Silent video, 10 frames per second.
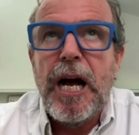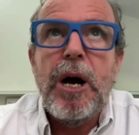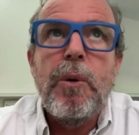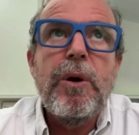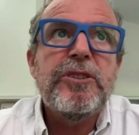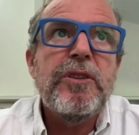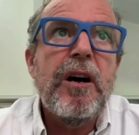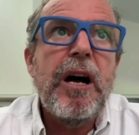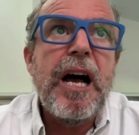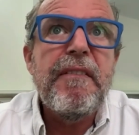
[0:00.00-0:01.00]
We
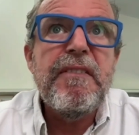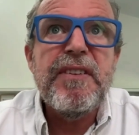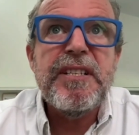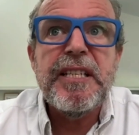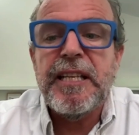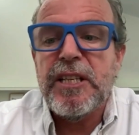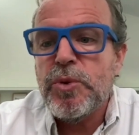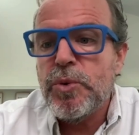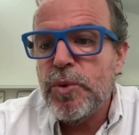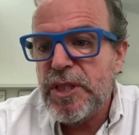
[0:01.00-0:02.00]
also have invested in a
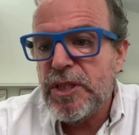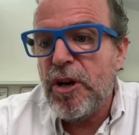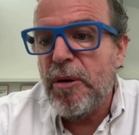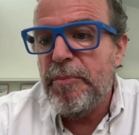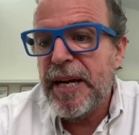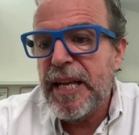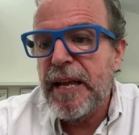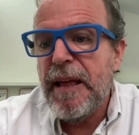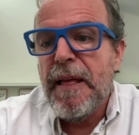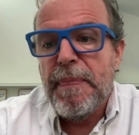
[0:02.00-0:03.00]
Swiss company
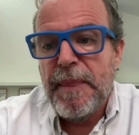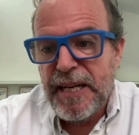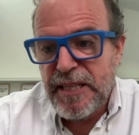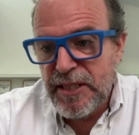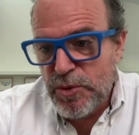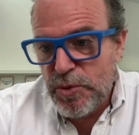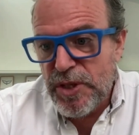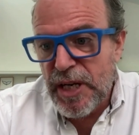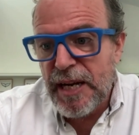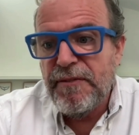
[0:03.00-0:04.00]
that is in
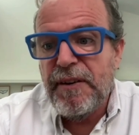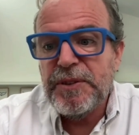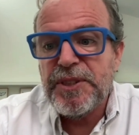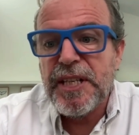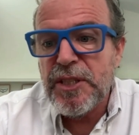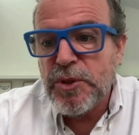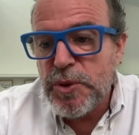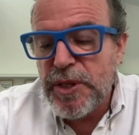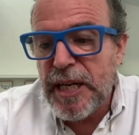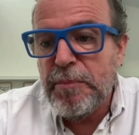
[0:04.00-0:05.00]
Switzerland, founders are in
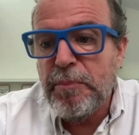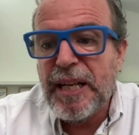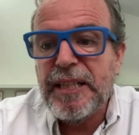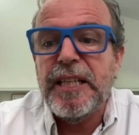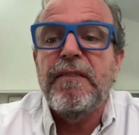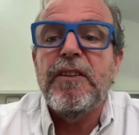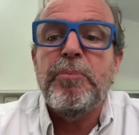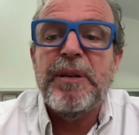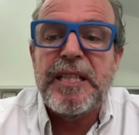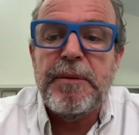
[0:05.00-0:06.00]
Switzerland, but the
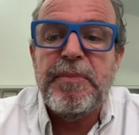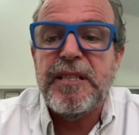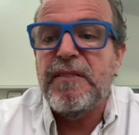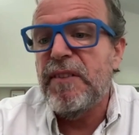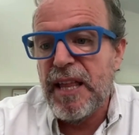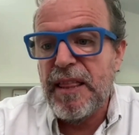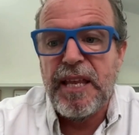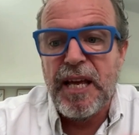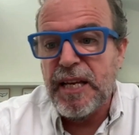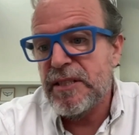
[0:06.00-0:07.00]
development team is in
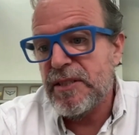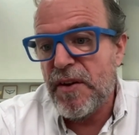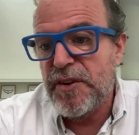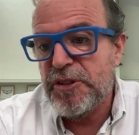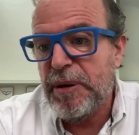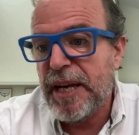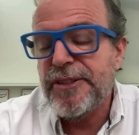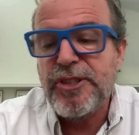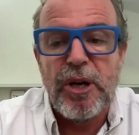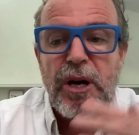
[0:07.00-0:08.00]
Valencia, in southern Spain.
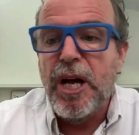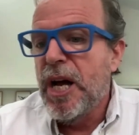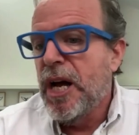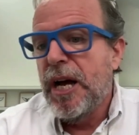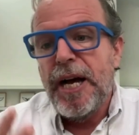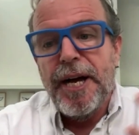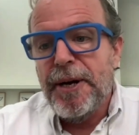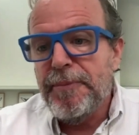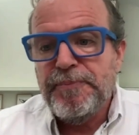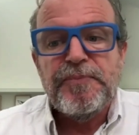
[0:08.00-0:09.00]
So
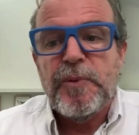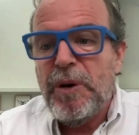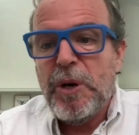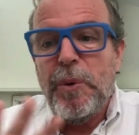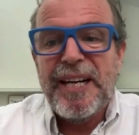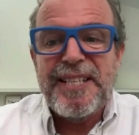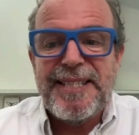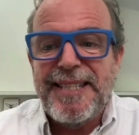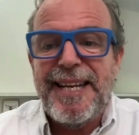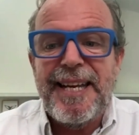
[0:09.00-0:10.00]
what we are
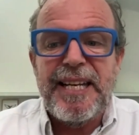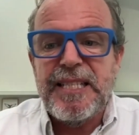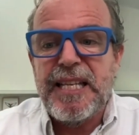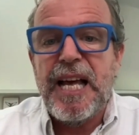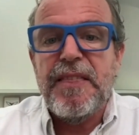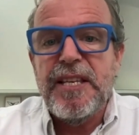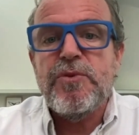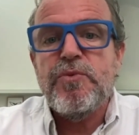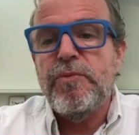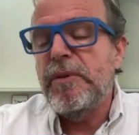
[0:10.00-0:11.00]
seeing is that
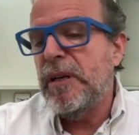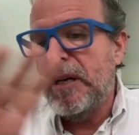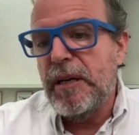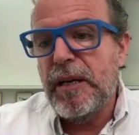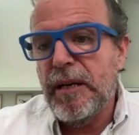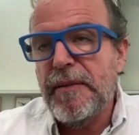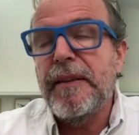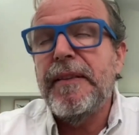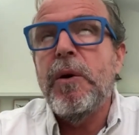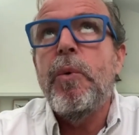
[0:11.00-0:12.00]

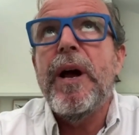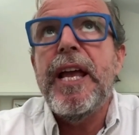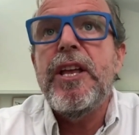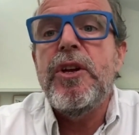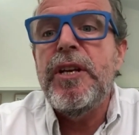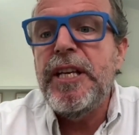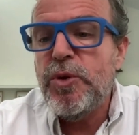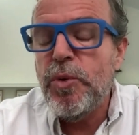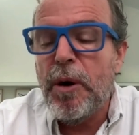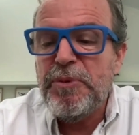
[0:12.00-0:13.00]
the way you need
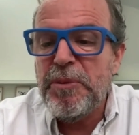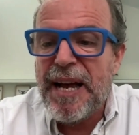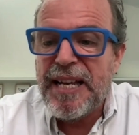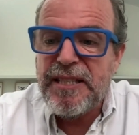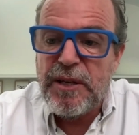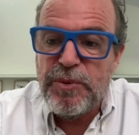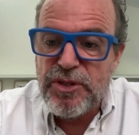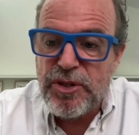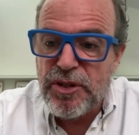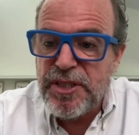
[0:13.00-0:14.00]
to optimize the
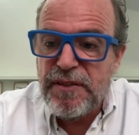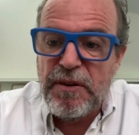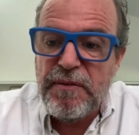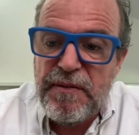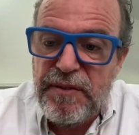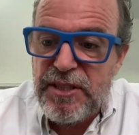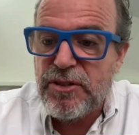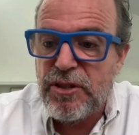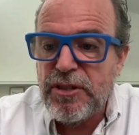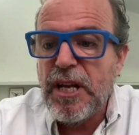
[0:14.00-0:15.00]
resources from
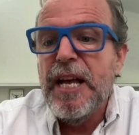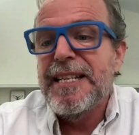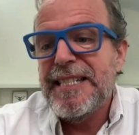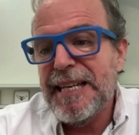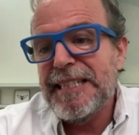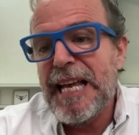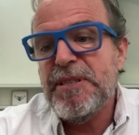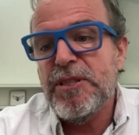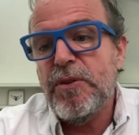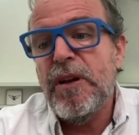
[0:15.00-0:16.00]
investors sometimes
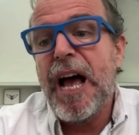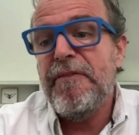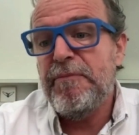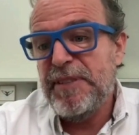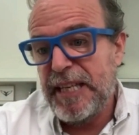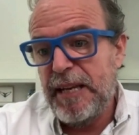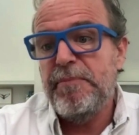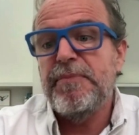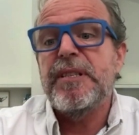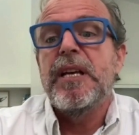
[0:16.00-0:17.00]
is to have
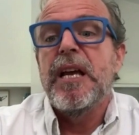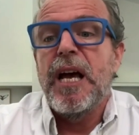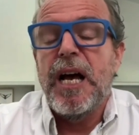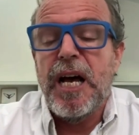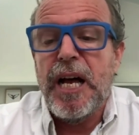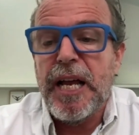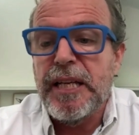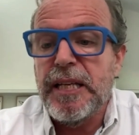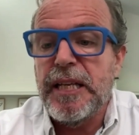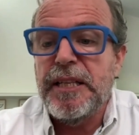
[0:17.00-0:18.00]
teams
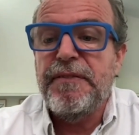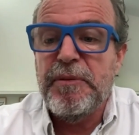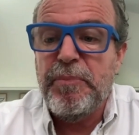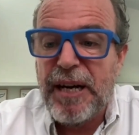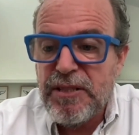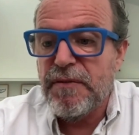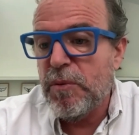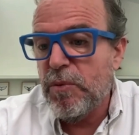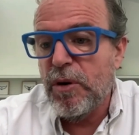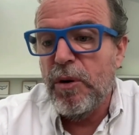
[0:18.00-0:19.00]
in different parts of the
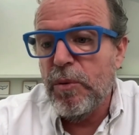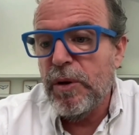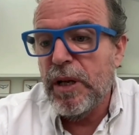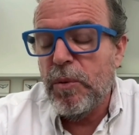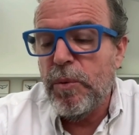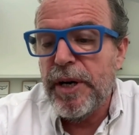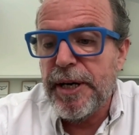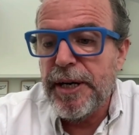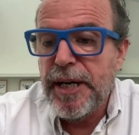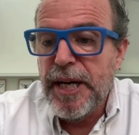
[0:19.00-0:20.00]
world
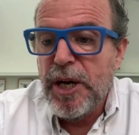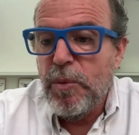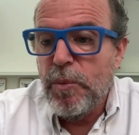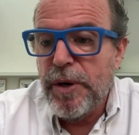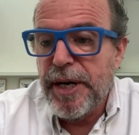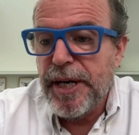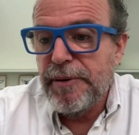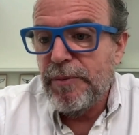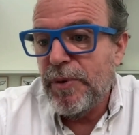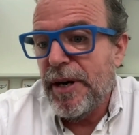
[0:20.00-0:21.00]
where
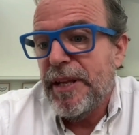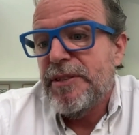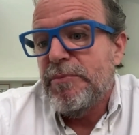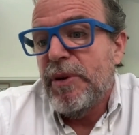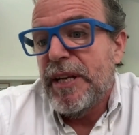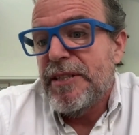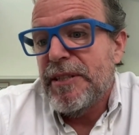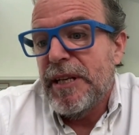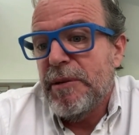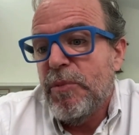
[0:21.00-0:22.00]
it's
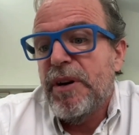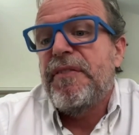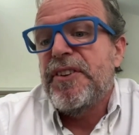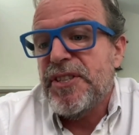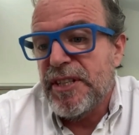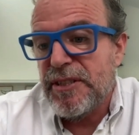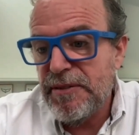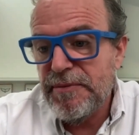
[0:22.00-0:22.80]
more efficient.